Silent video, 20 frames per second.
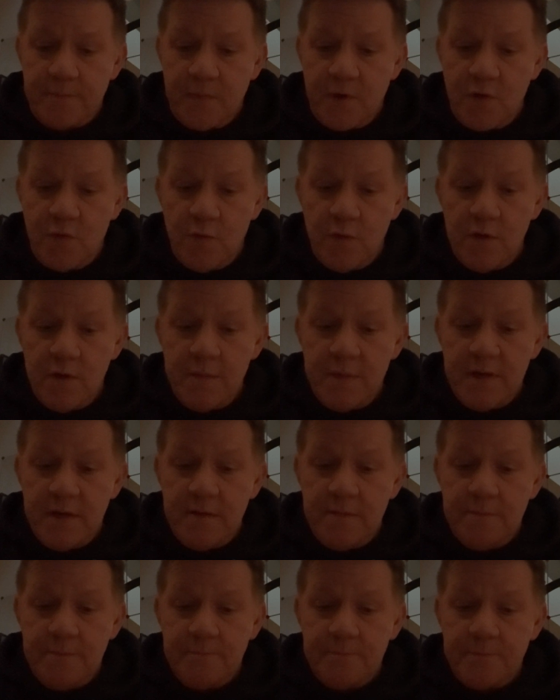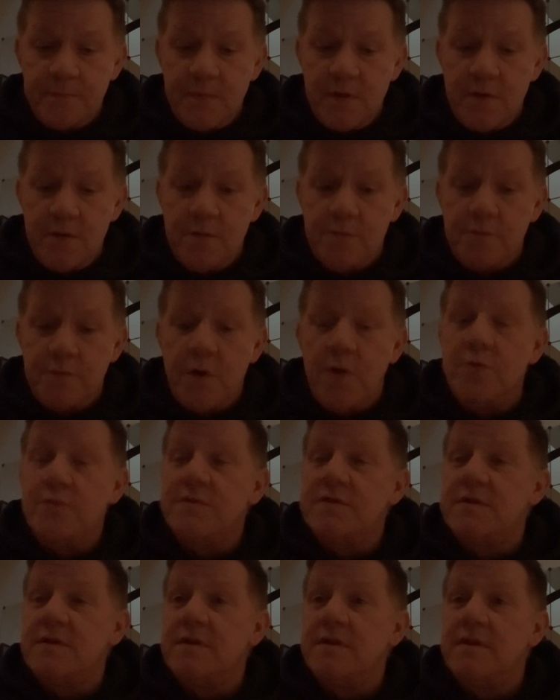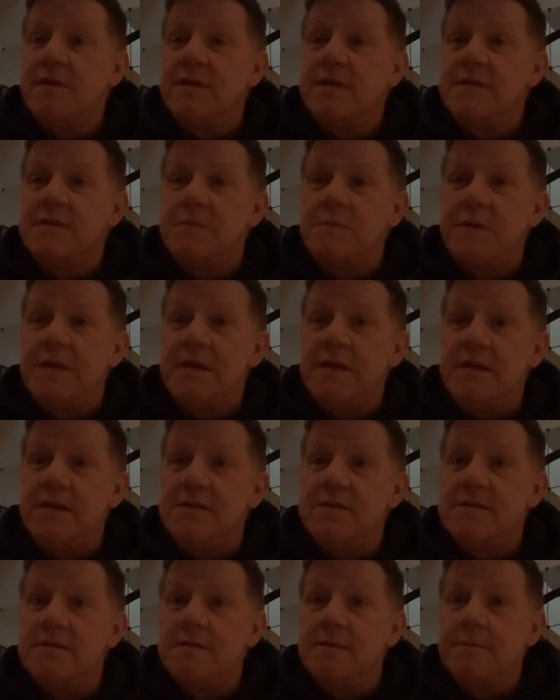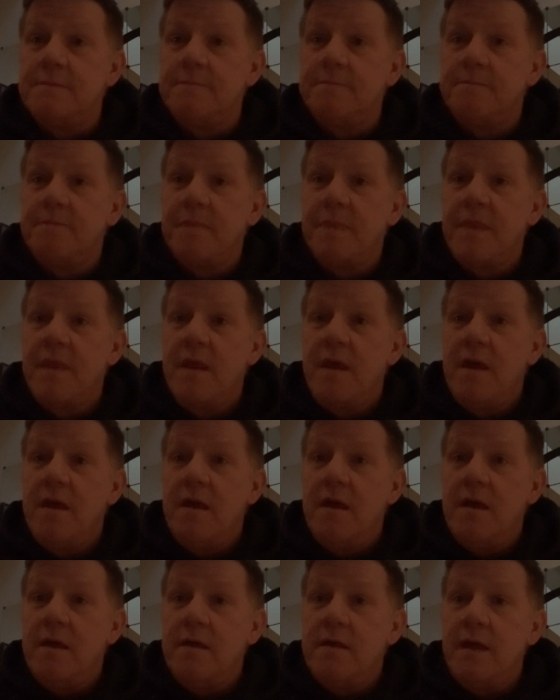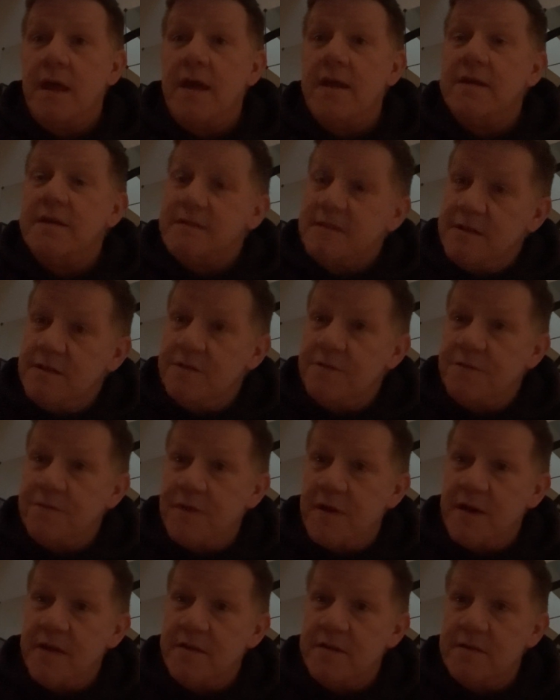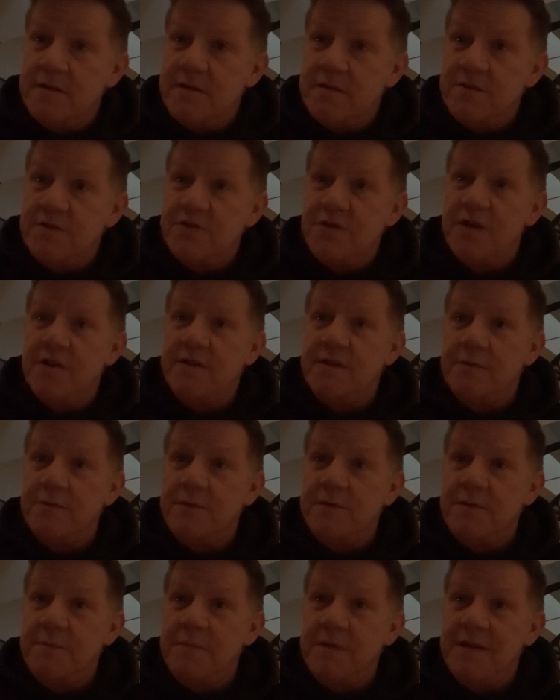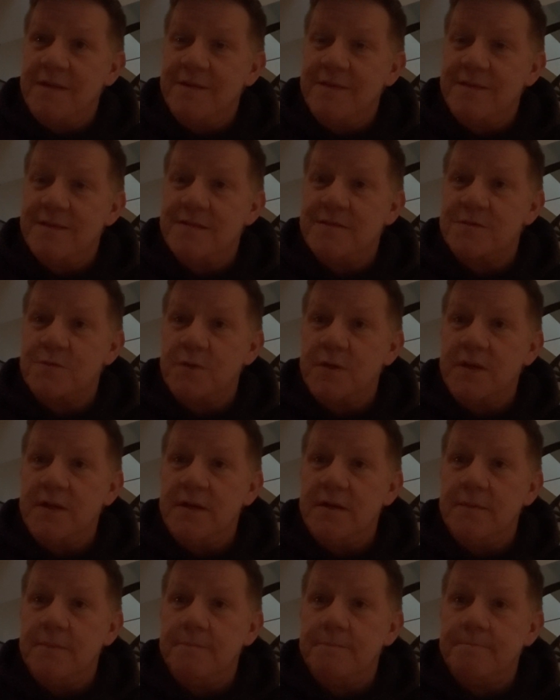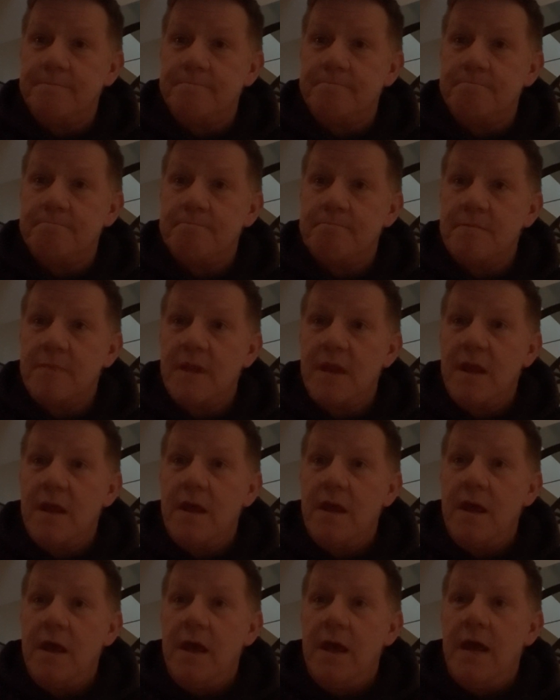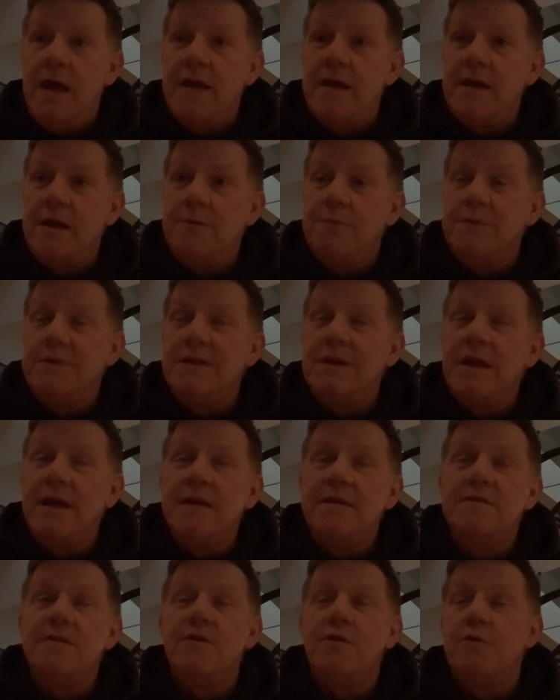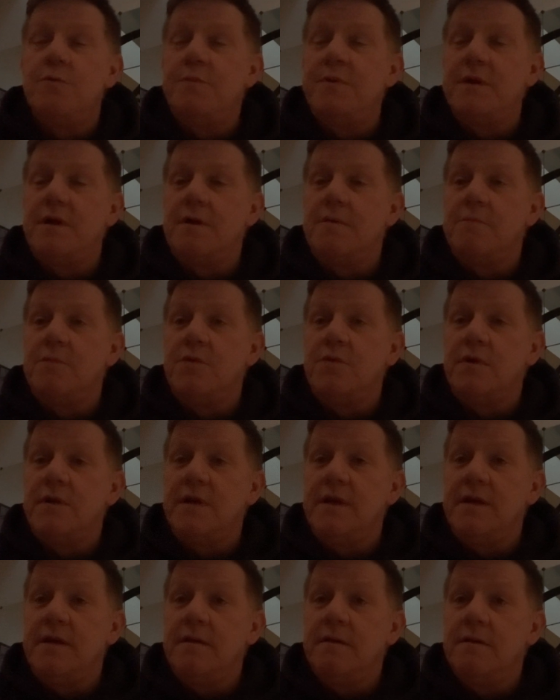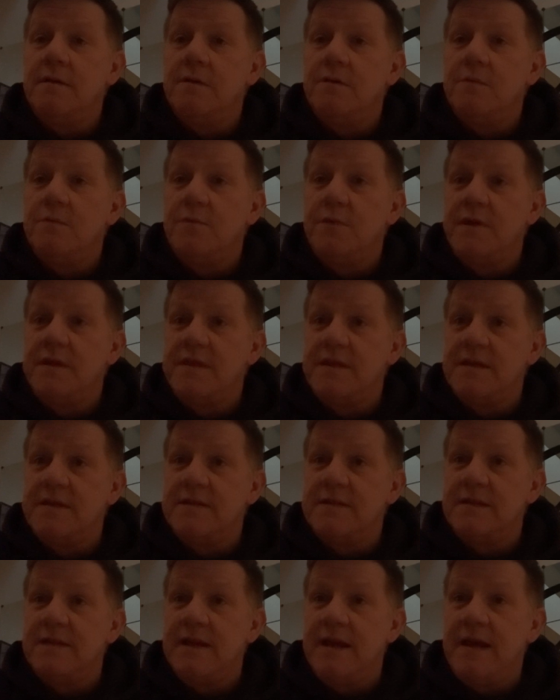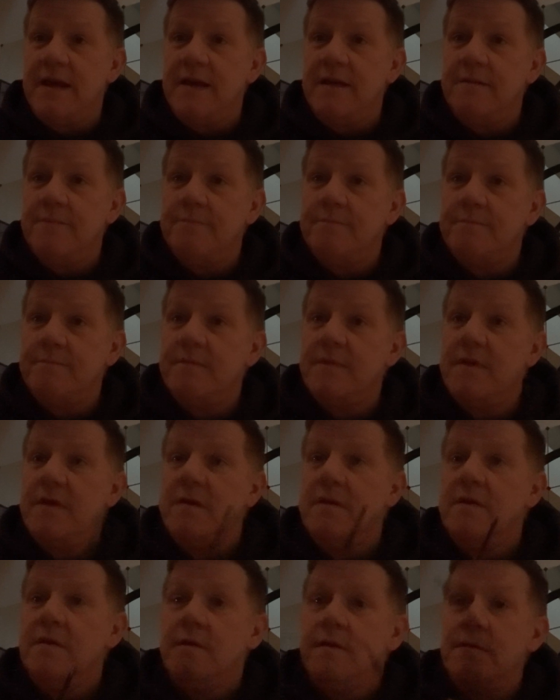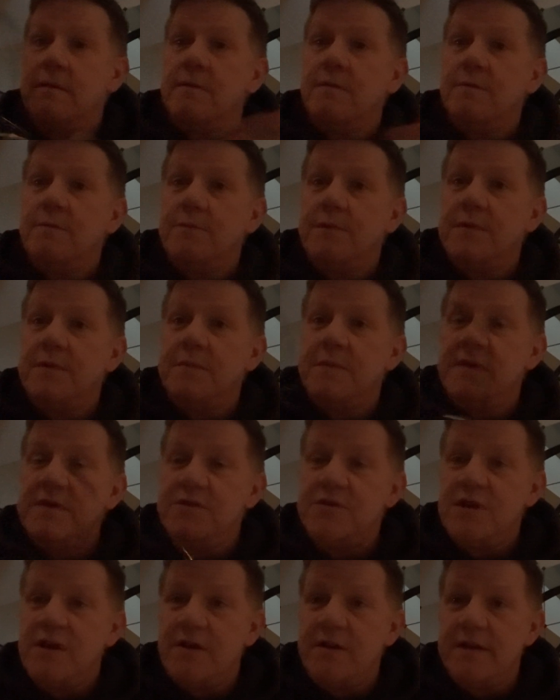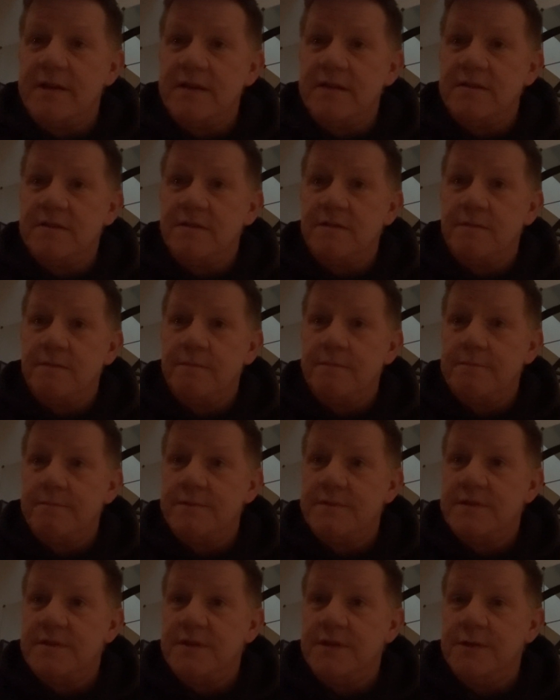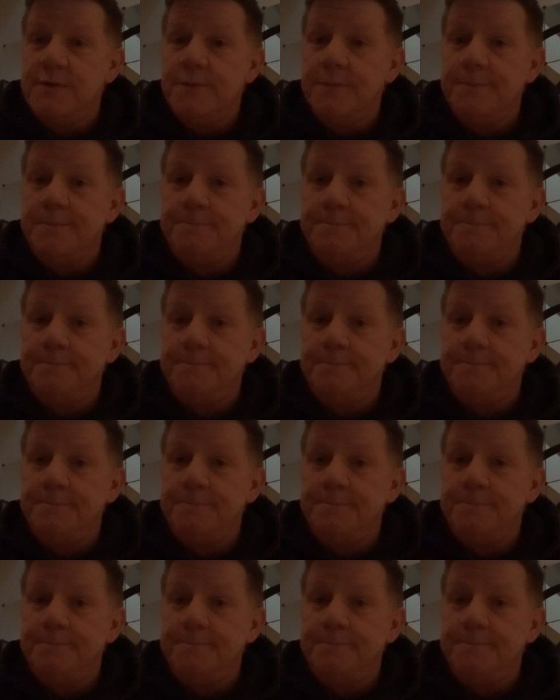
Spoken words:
Gorman wrote this piece, and a dear friend shared it with me this week. And I would like to open our morning with it today, with me sharing it to you.